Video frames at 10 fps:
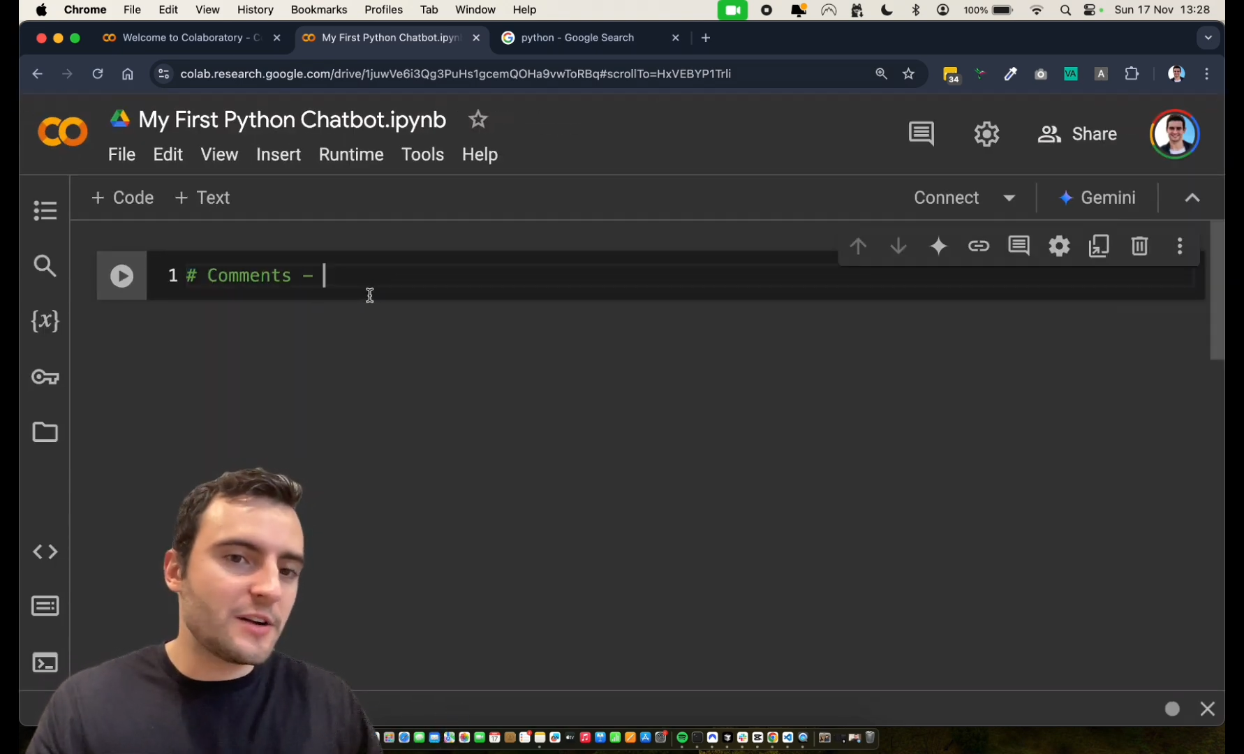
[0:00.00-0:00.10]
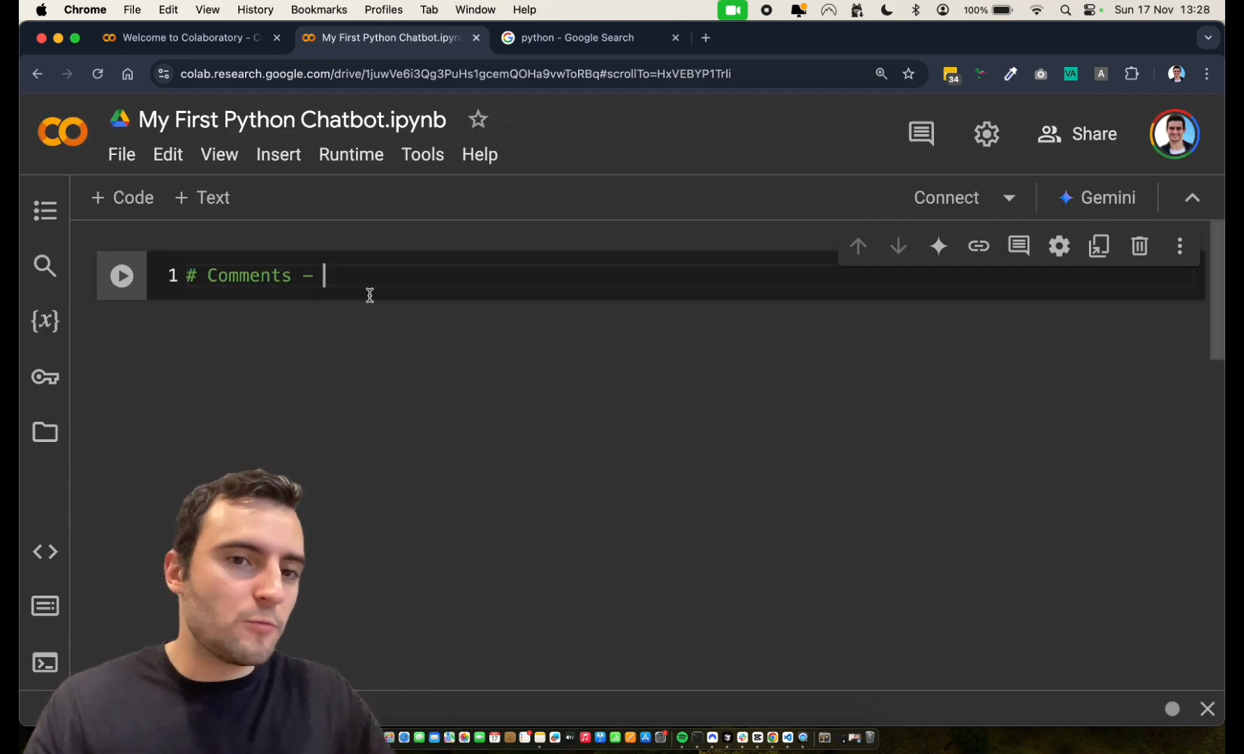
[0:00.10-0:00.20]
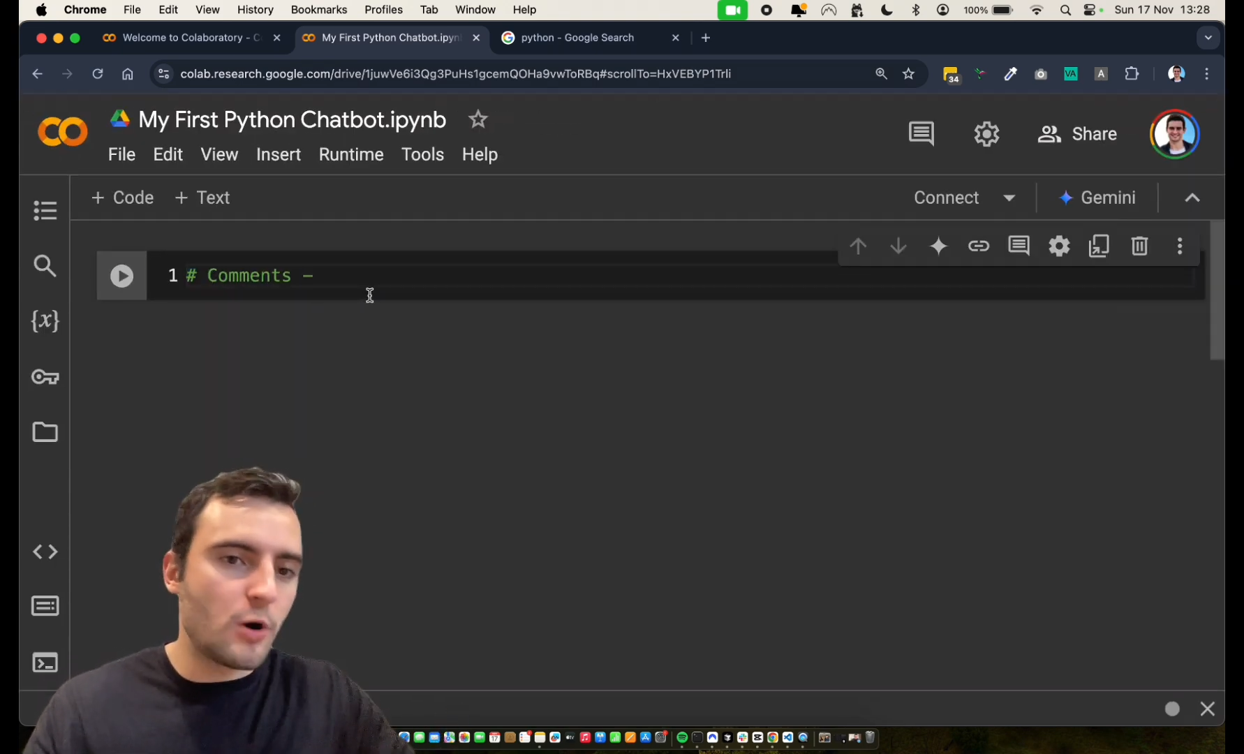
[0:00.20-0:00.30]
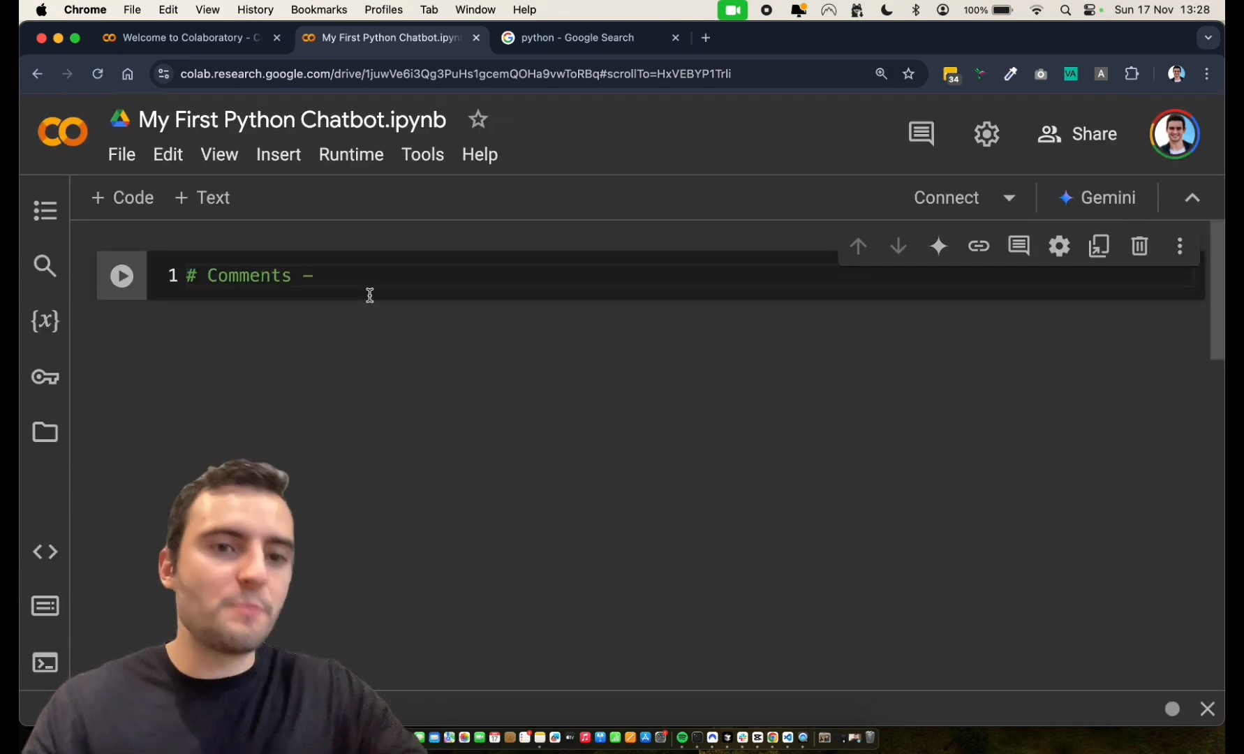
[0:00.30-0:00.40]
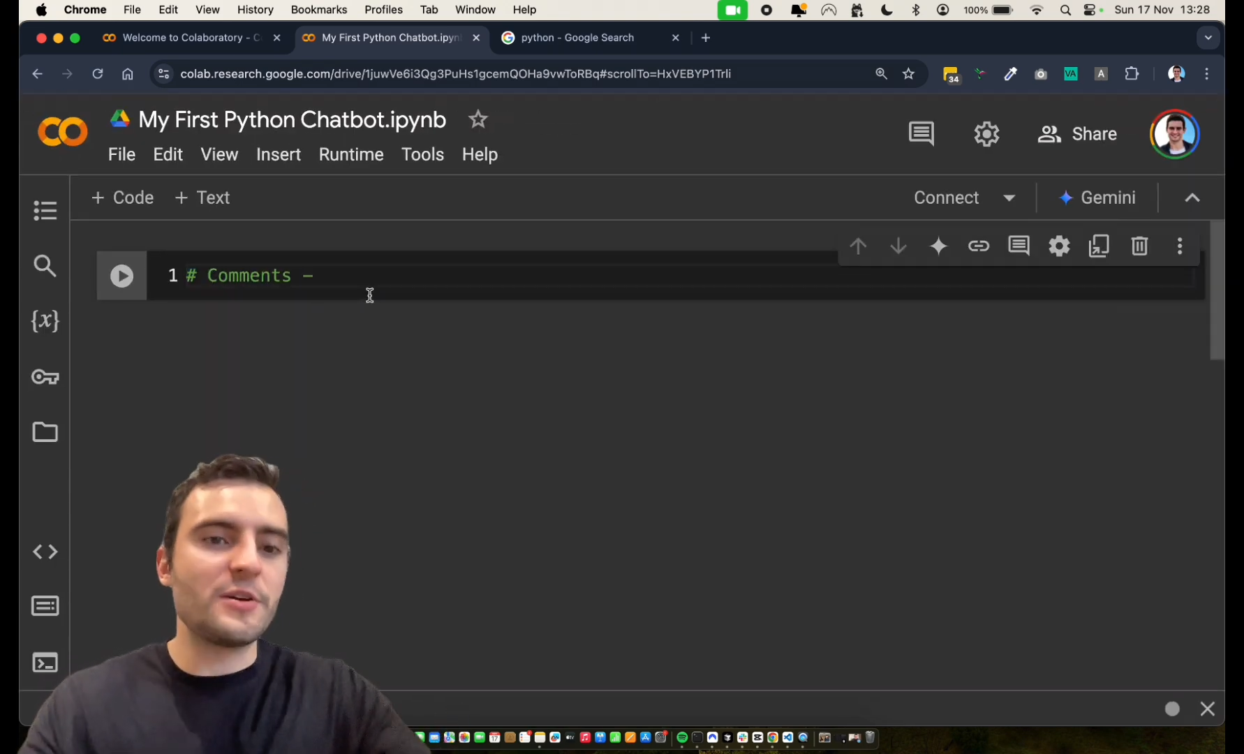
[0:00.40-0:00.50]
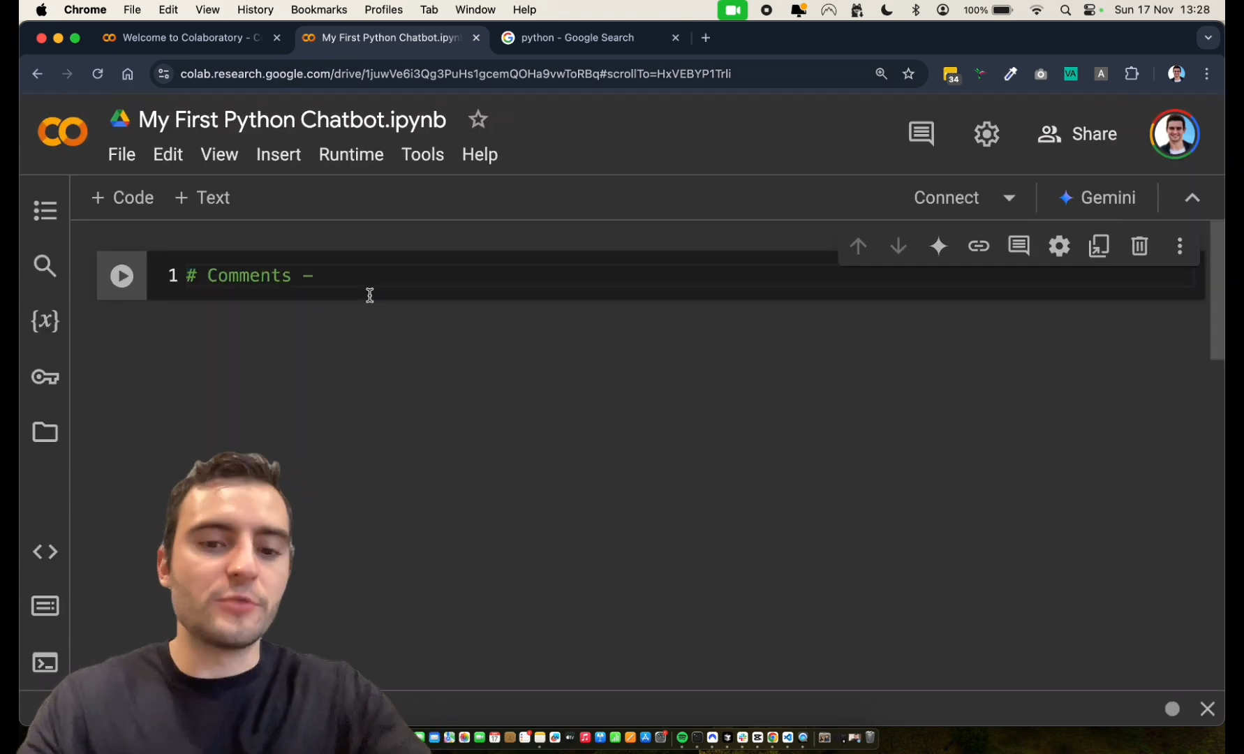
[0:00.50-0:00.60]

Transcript: it won't be